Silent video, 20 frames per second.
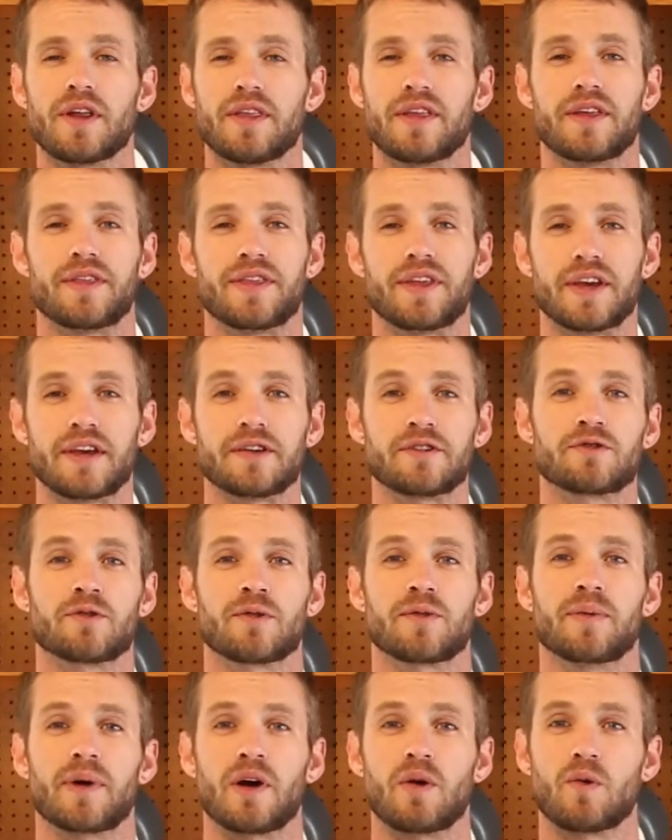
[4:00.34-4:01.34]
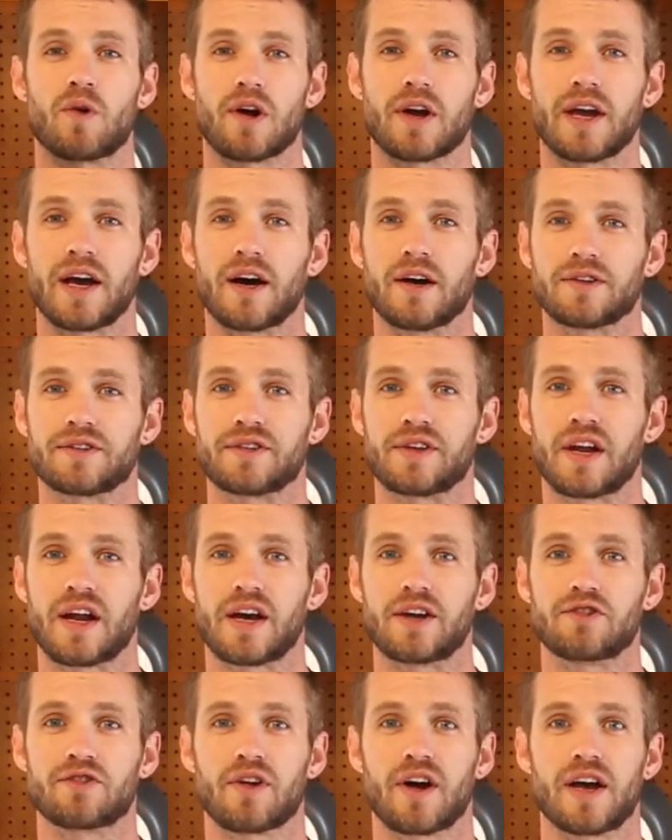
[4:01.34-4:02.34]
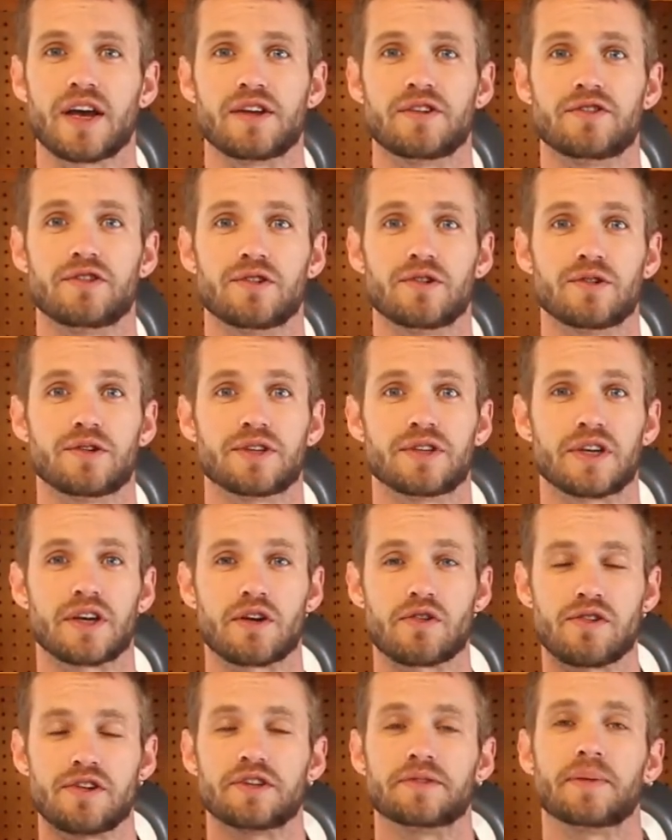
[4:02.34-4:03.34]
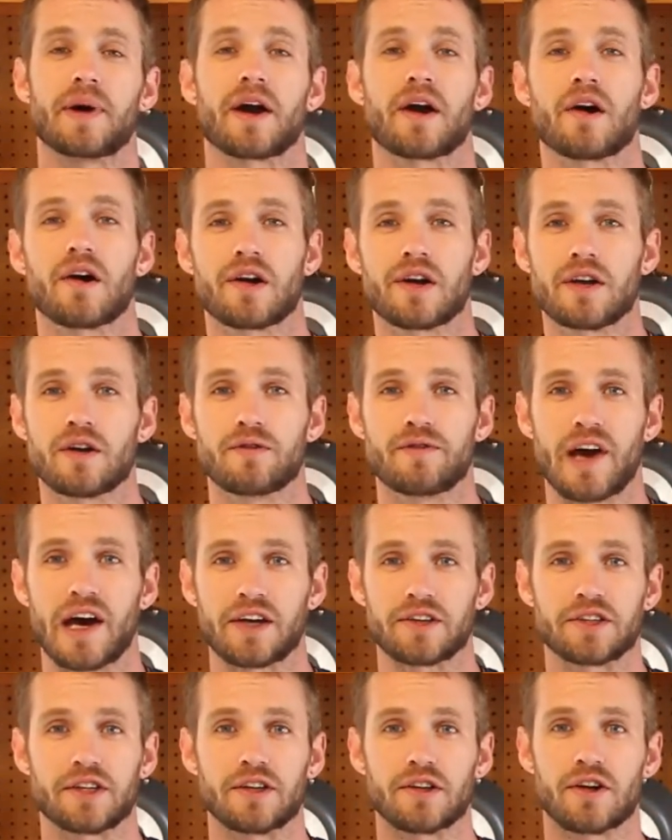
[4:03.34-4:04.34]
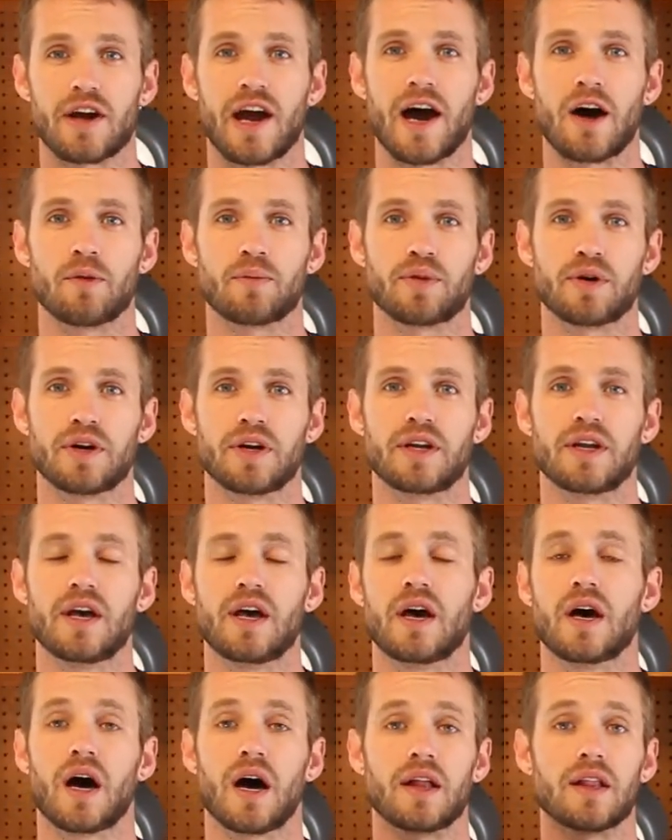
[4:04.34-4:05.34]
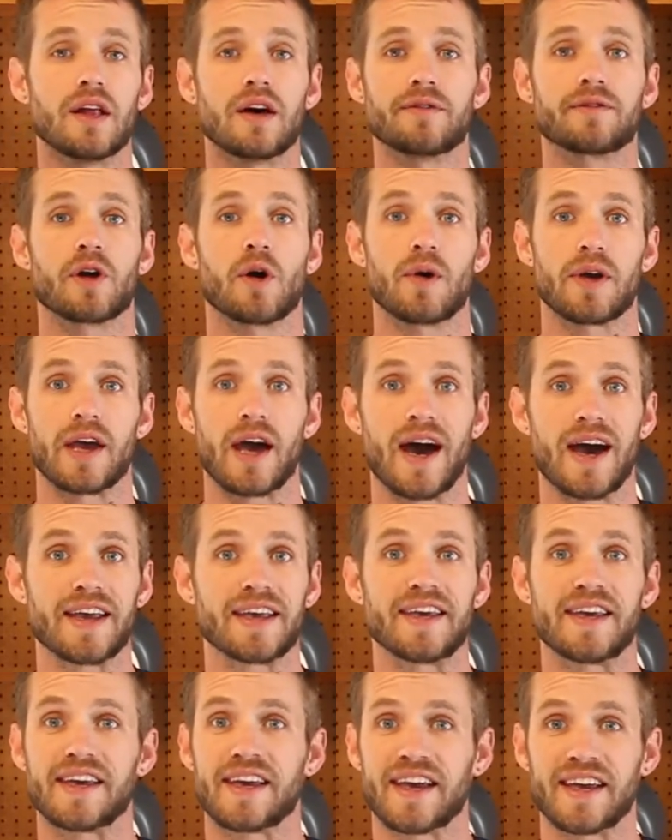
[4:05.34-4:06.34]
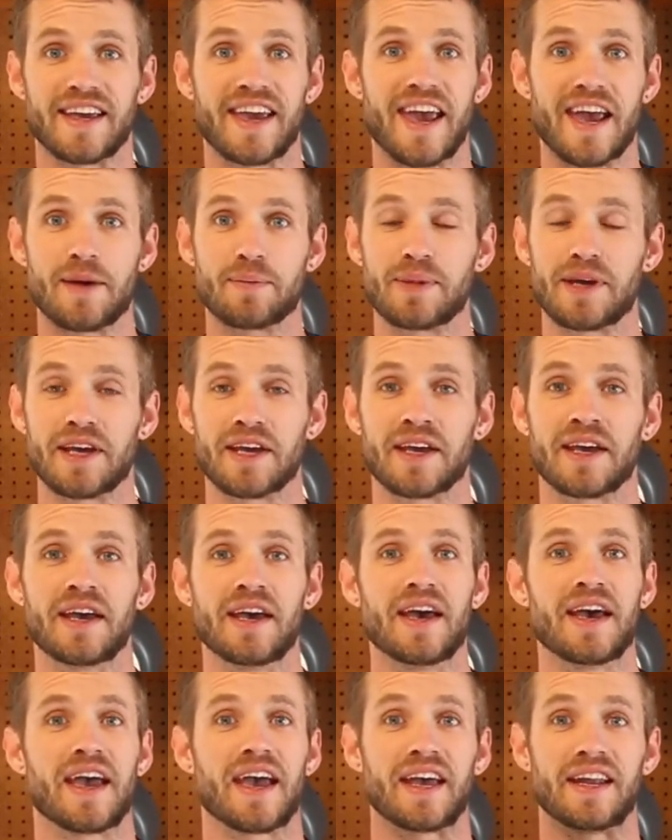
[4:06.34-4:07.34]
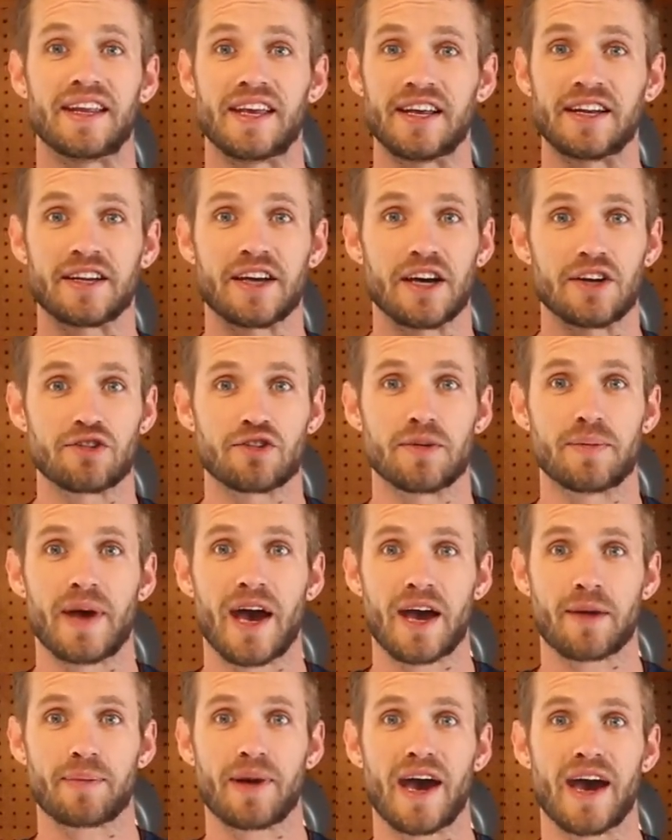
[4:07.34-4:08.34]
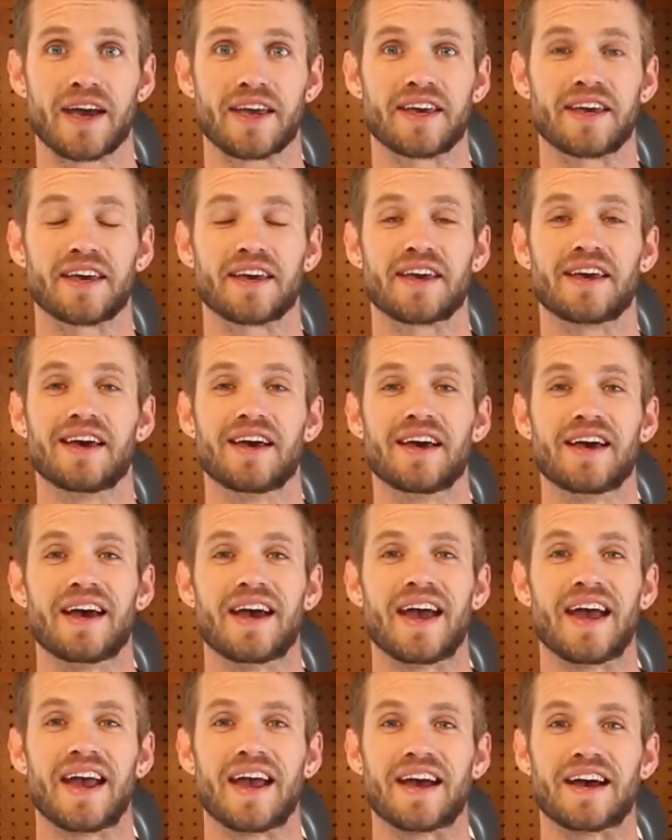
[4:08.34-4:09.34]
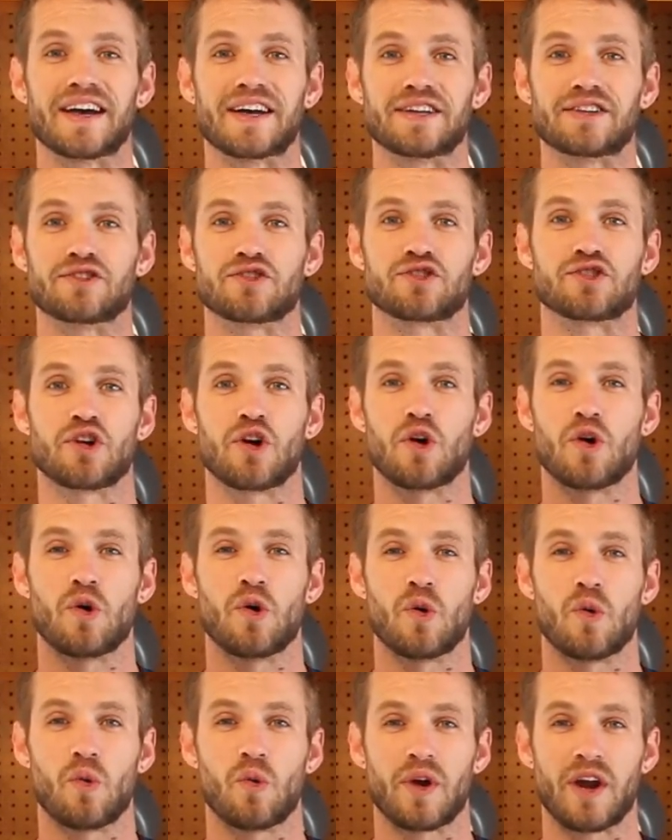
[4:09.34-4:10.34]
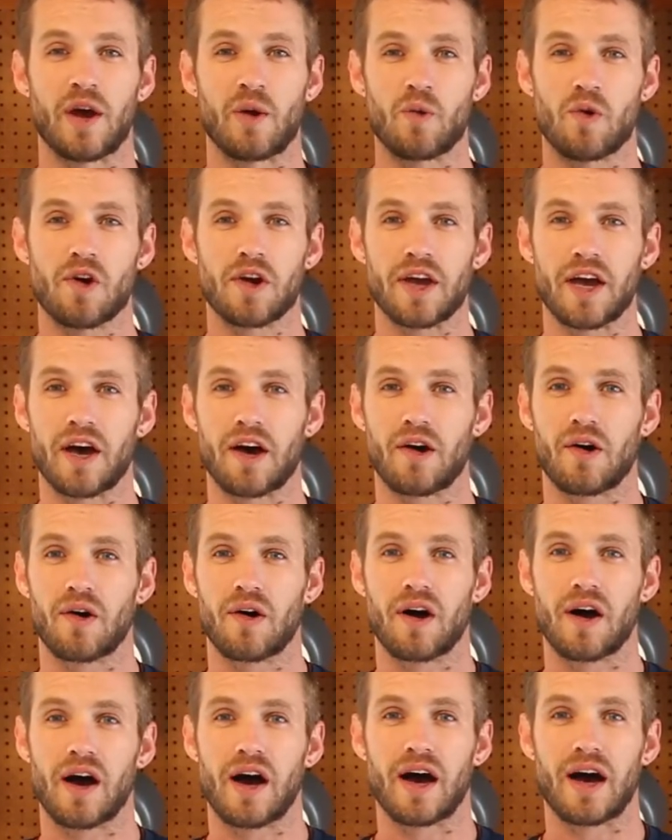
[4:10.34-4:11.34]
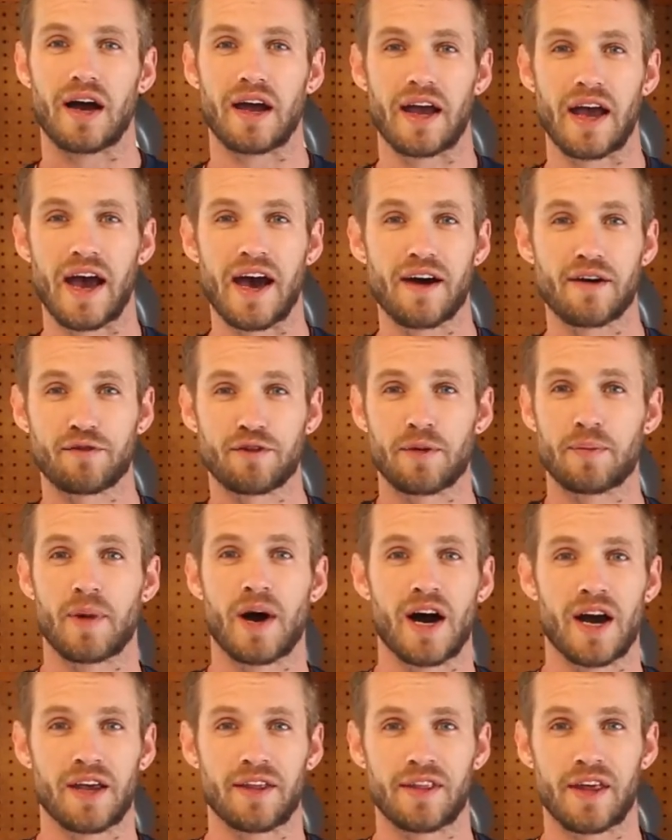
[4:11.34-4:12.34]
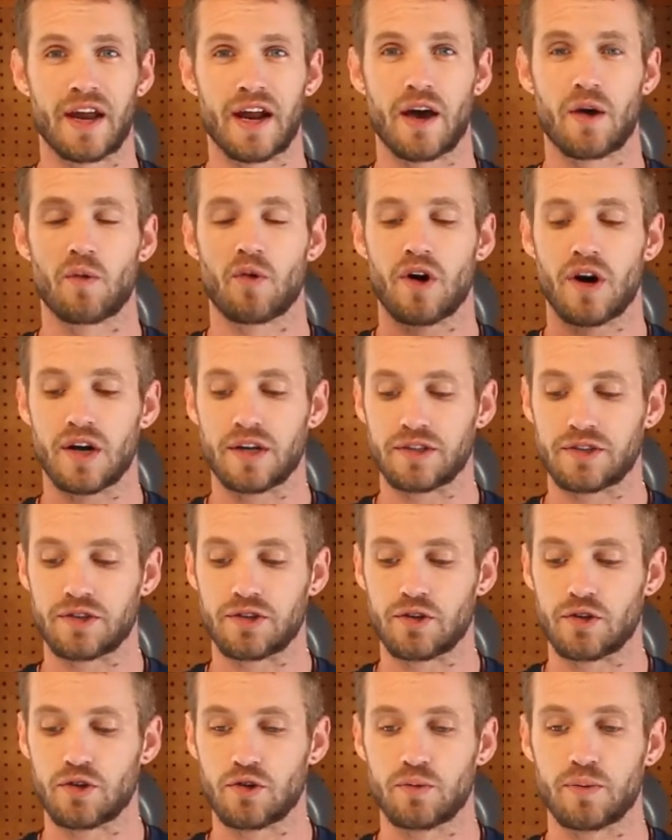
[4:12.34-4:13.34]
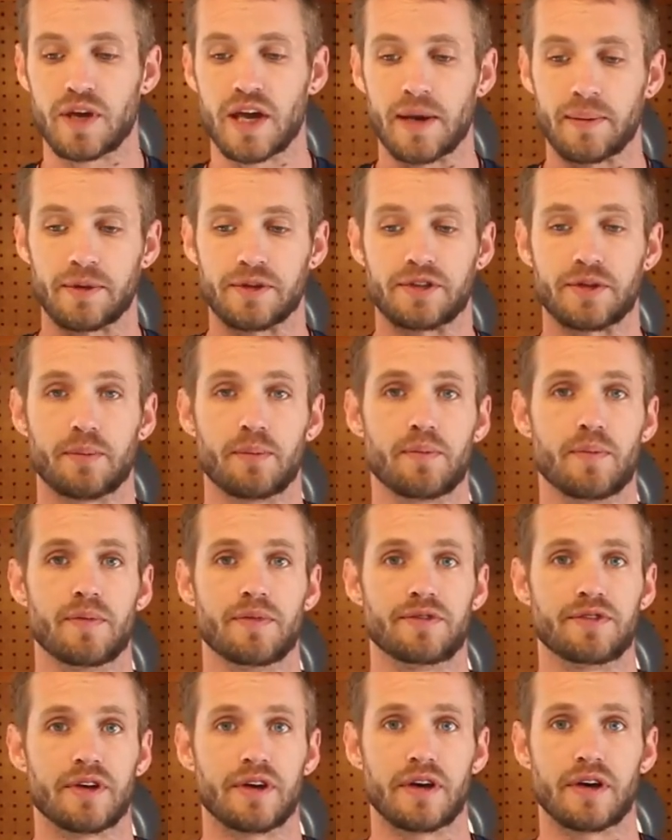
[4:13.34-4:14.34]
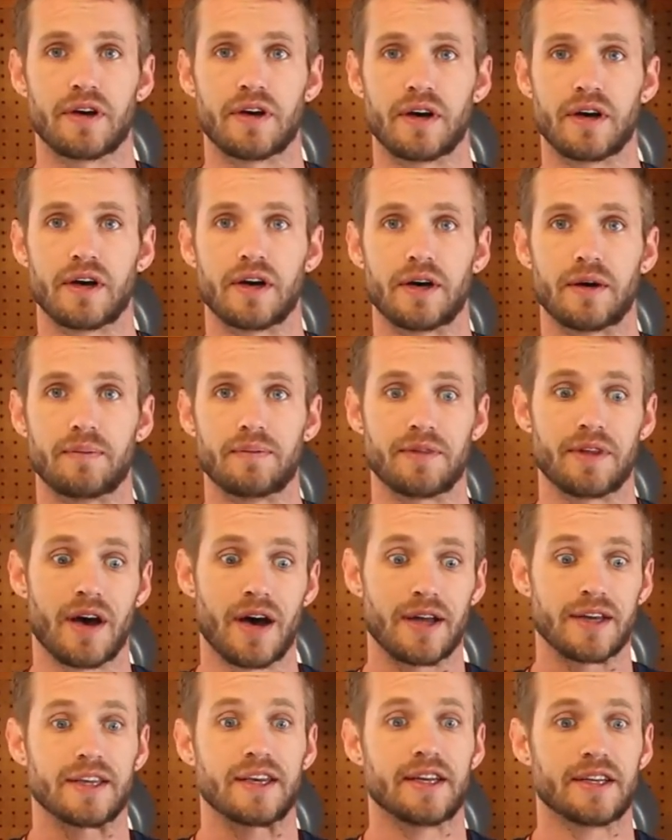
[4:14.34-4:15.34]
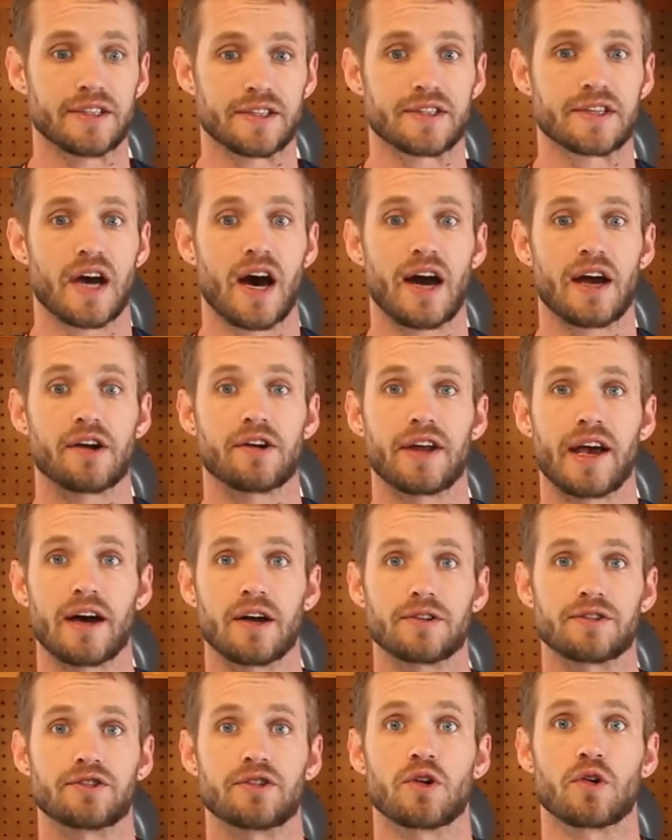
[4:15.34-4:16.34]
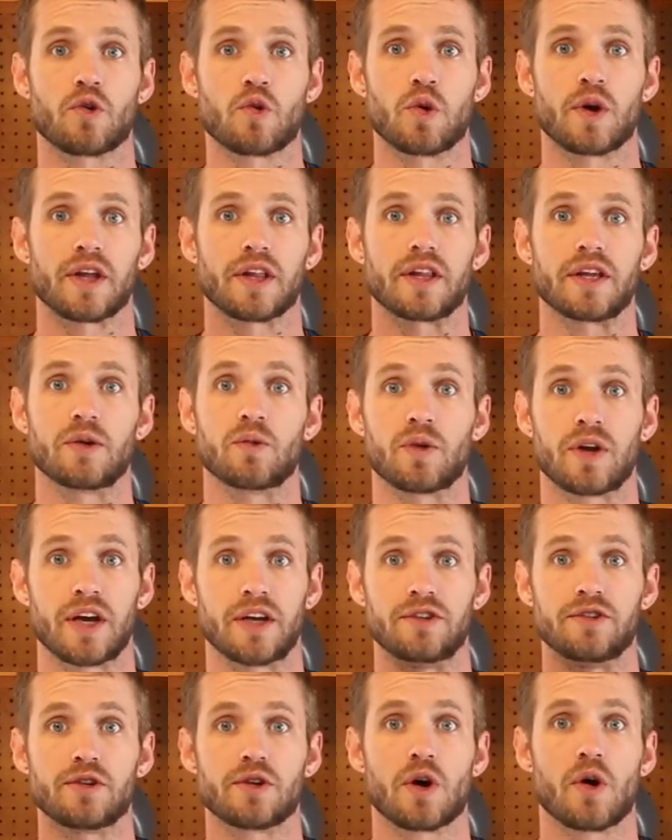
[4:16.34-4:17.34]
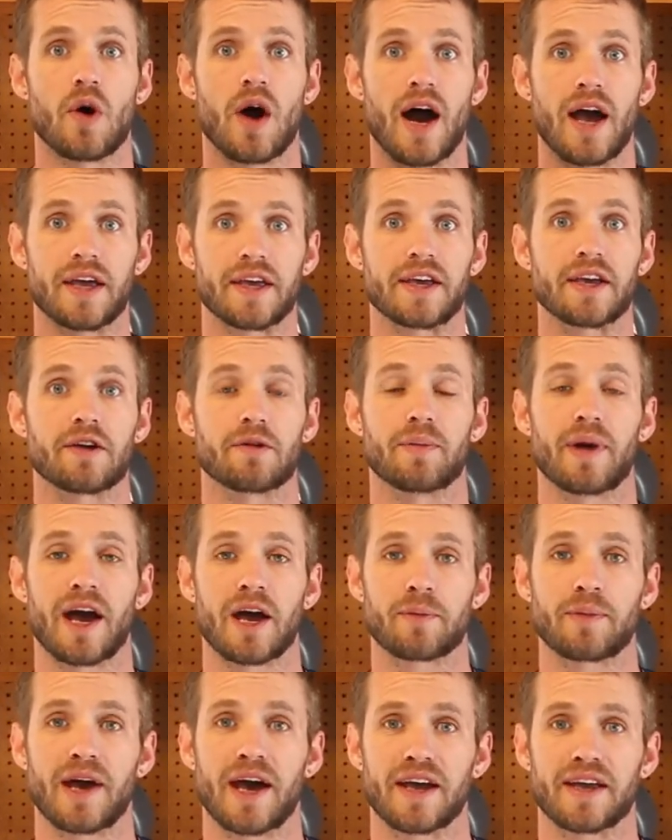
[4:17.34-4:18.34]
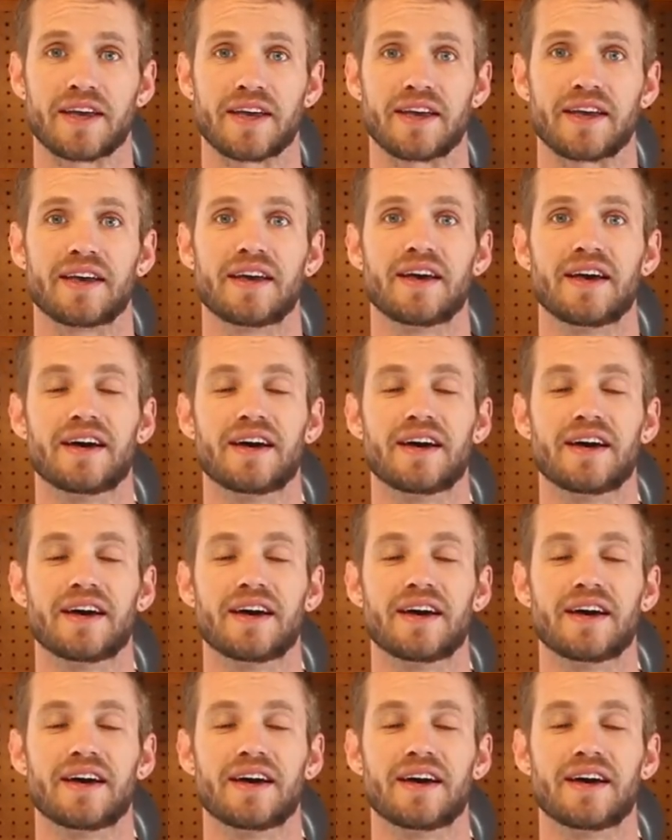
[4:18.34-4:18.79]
of the things with my workouts that I try and do is increase my cardiovascular output. I love going hiking and camping and in-country backpacking and so when I work out, I have in mind that I want to be able to, to um, not get as tired out so quickly when I do go hiking or backpacking.